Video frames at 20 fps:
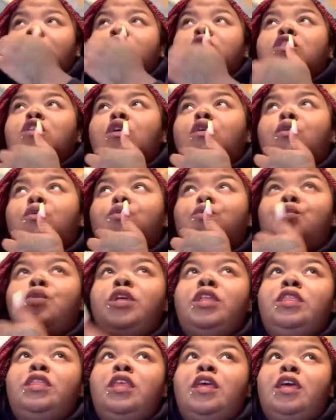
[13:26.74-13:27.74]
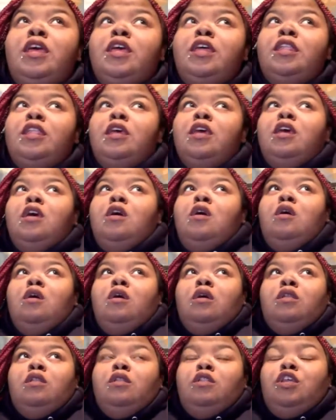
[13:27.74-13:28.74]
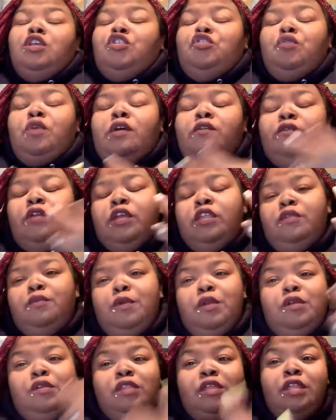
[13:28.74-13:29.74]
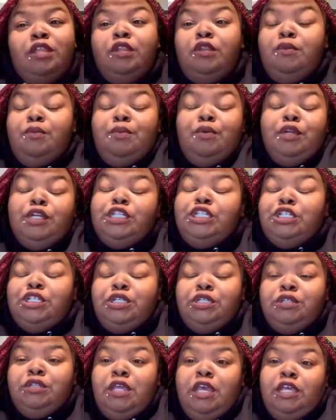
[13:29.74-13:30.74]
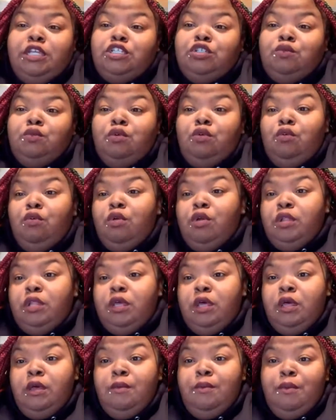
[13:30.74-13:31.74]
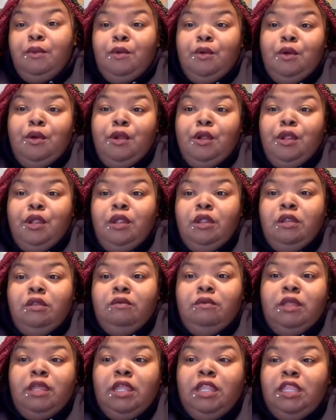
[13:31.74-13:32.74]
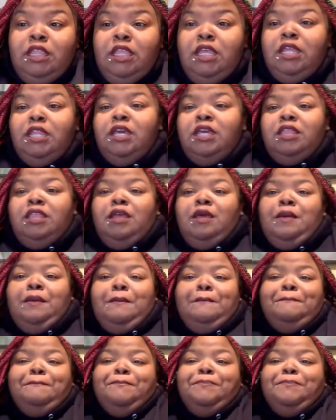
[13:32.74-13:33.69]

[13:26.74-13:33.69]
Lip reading: So, with that, did you ever experience any depression as you were growing up, or anything like that?